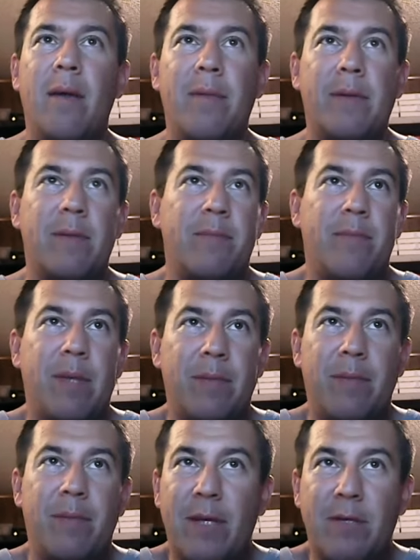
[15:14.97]
How about the
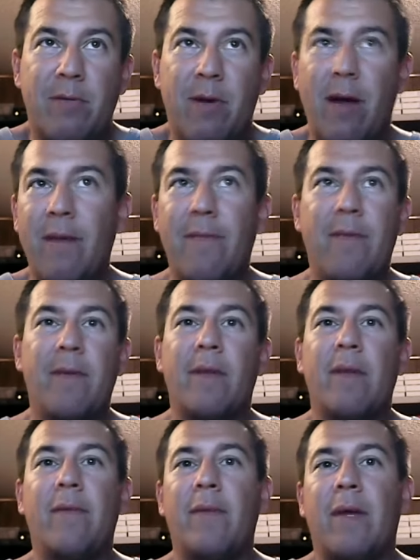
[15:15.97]
people that drive for
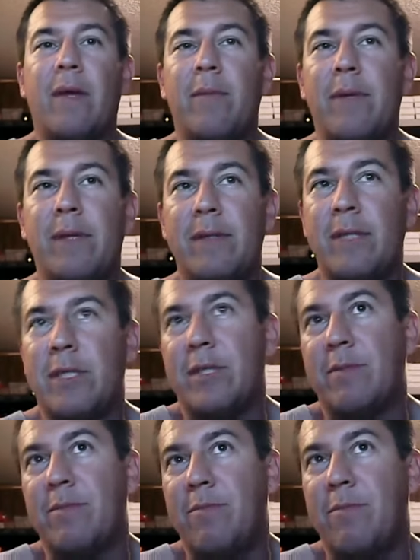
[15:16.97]
a living? I mean,
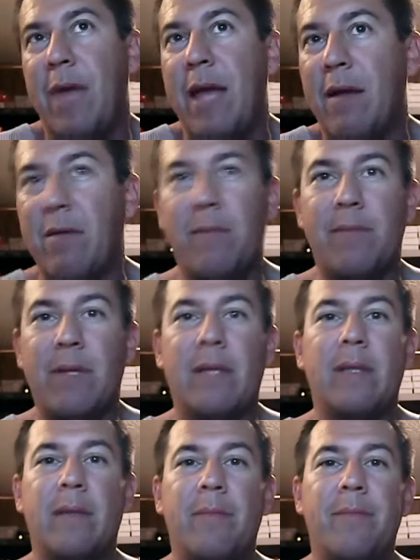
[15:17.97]
it's
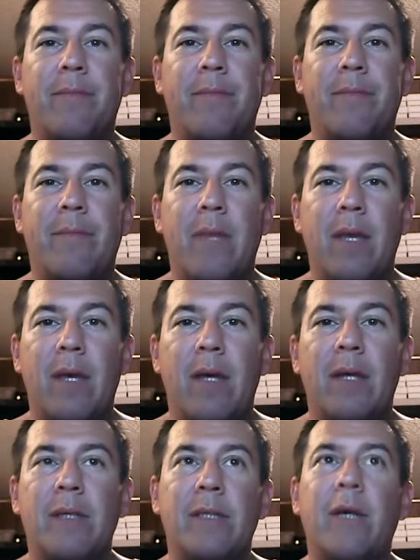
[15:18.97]
bankrupting.
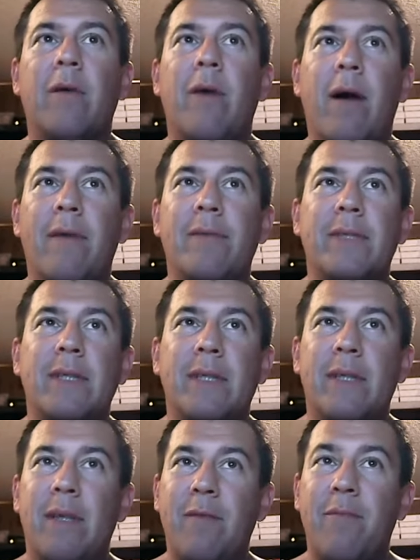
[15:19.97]
So
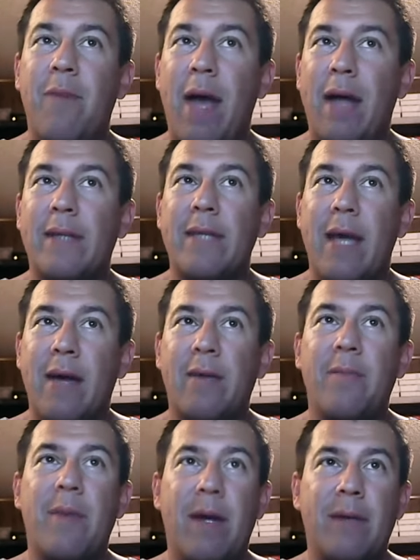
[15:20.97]
obviously they've backed
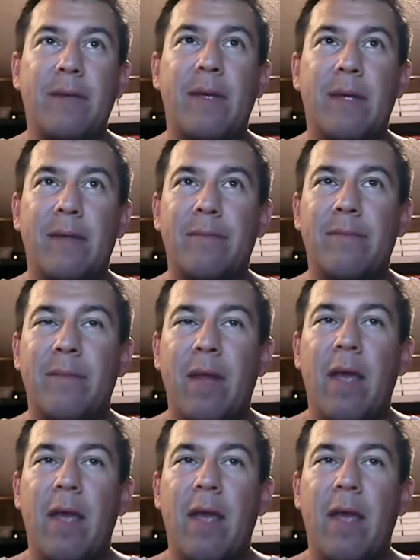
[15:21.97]
down about the,